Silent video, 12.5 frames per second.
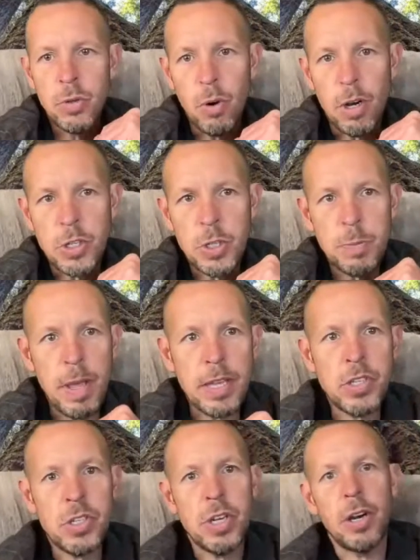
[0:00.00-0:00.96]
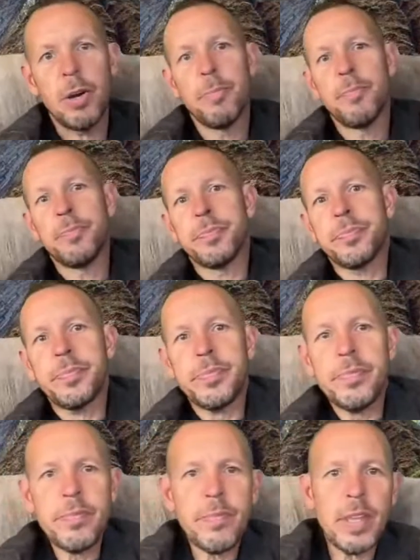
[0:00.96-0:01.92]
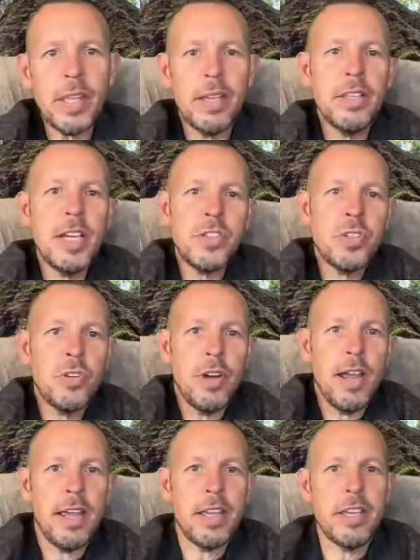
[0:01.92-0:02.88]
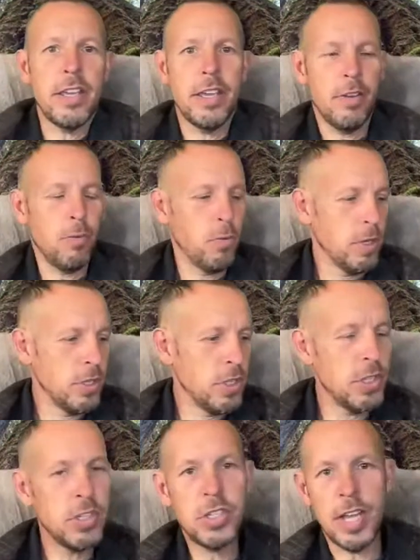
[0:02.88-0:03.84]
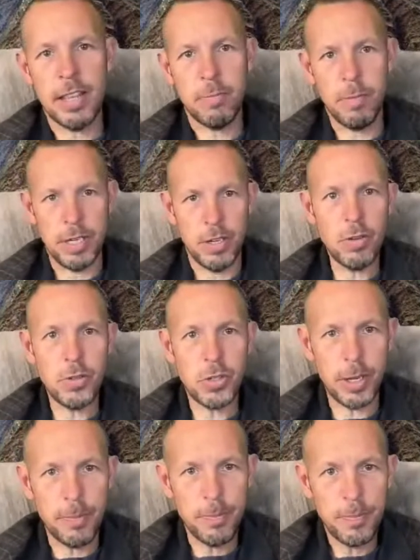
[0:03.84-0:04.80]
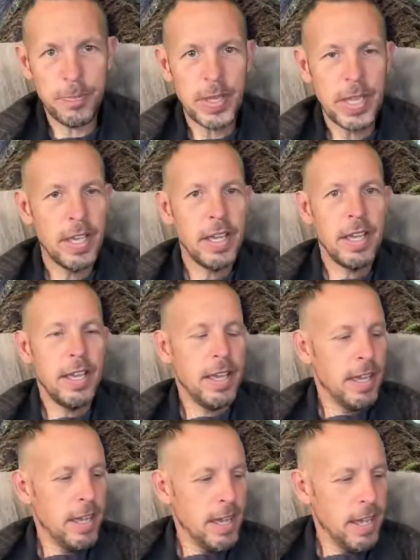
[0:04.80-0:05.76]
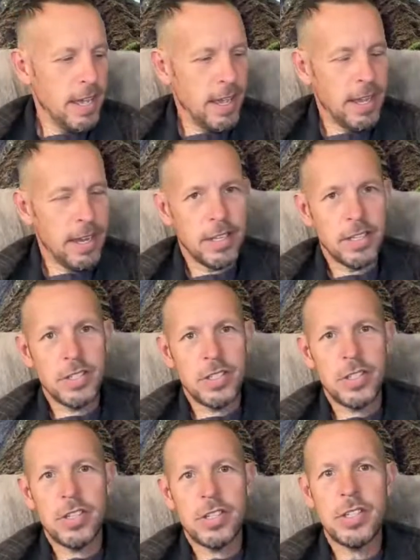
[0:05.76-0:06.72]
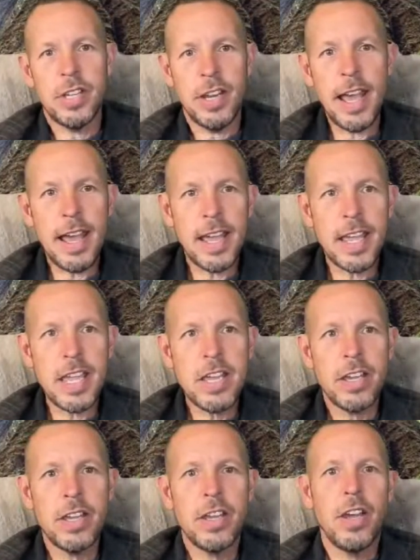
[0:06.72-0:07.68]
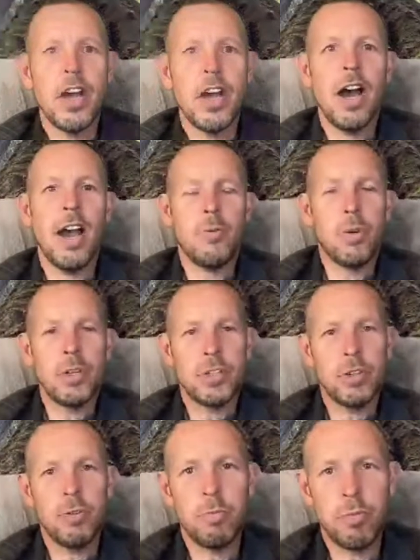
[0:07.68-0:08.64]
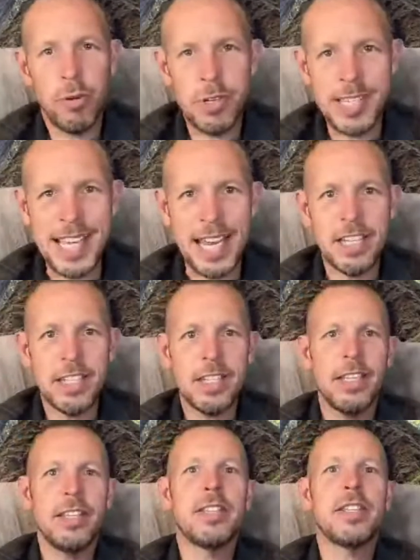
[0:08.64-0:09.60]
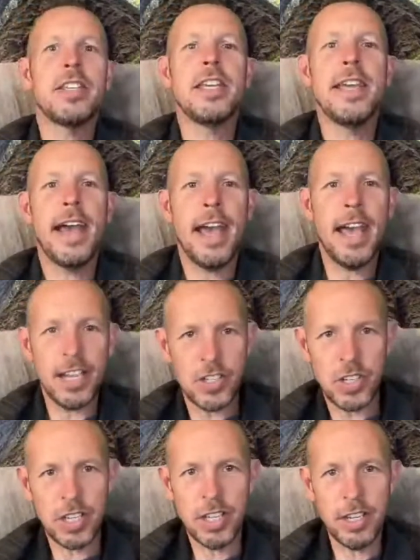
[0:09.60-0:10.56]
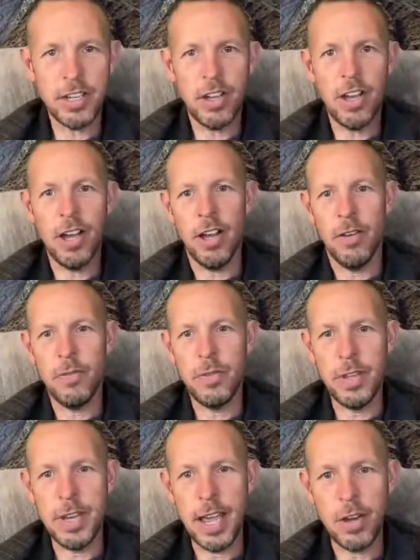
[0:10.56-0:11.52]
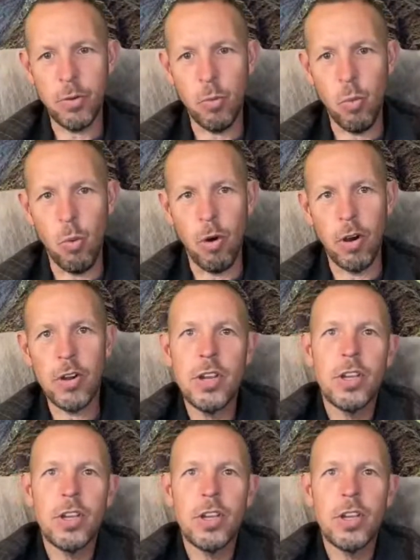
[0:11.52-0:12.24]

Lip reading: our space here. Yesterday, it was Seth Mendoza. And today, I want to present the Hexakin of the Day Award